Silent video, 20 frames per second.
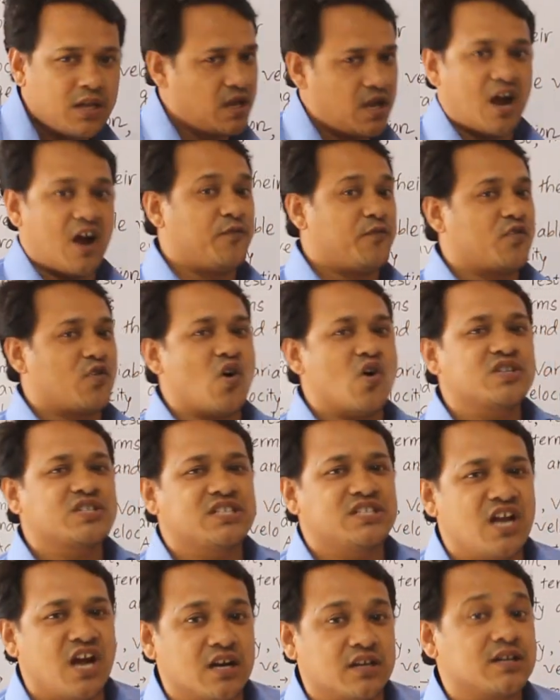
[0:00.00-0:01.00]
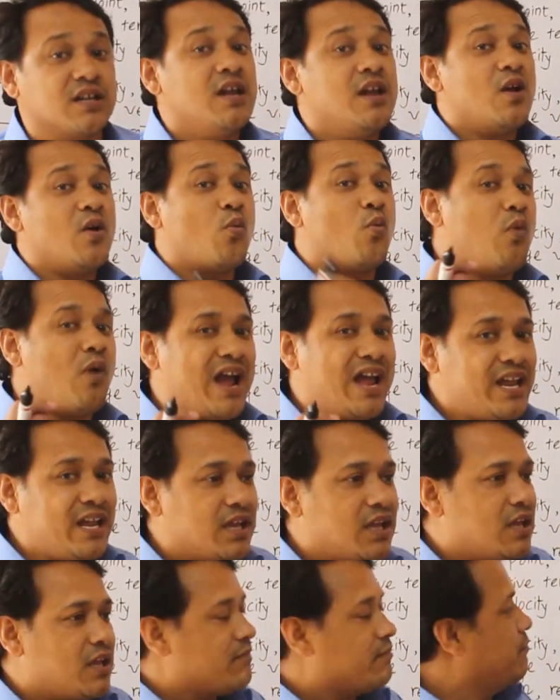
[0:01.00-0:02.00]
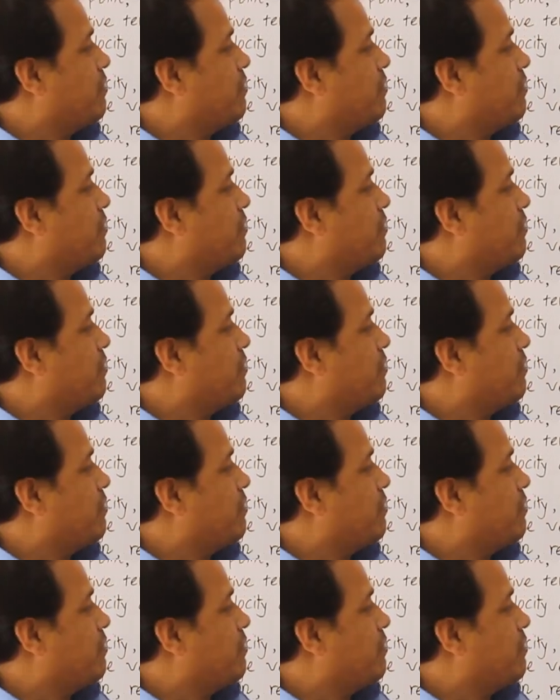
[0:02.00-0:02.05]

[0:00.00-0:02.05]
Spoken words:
Of course not. Why?